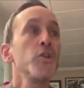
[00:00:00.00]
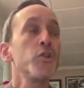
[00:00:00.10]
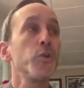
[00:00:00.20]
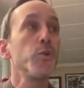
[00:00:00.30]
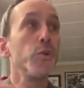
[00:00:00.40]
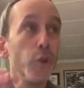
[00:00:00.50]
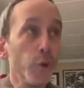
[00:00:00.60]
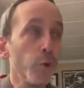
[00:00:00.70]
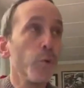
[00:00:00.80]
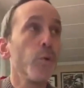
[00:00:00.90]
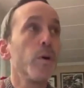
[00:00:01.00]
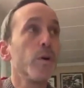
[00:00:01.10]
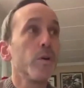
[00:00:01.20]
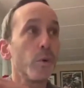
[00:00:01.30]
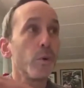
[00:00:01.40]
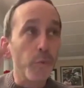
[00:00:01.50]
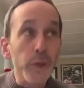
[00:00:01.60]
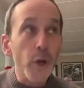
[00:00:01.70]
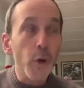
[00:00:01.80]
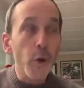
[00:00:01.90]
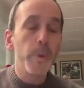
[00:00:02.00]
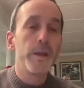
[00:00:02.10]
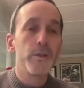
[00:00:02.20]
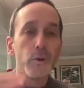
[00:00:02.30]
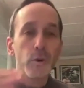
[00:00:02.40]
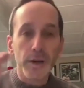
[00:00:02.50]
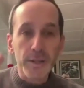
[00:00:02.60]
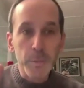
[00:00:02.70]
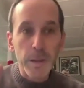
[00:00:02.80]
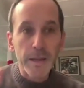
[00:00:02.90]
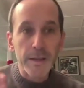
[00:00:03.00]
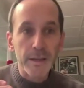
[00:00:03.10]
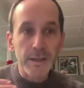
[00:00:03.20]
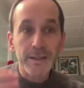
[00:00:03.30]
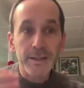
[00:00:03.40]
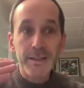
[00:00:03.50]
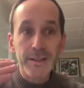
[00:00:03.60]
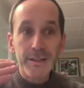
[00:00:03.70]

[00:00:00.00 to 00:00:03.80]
to new or reopened or expanded